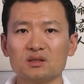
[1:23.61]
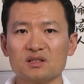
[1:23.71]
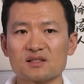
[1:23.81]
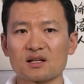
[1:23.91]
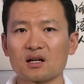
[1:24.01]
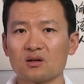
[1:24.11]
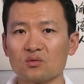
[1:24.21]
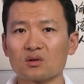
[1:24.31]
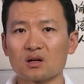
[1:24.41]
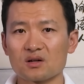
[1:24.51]
design
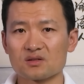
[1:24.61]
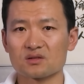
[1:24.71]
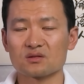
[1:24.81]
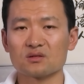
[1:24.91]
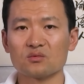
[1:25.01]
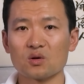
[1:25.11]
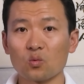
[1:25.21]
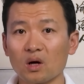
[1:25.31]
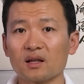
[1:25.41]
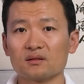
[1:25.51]
awards we
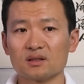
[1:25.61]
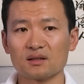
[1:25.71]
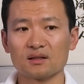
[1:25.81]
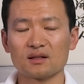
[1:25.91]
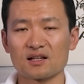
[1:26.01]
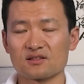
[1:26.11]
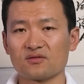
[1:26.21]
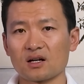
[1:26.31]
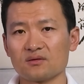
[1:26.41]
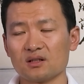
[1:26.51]
won in the last
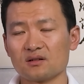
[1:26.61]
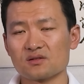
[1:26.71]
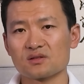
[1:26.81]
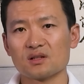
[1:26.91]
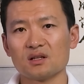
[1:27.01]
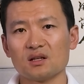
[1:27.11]
five years.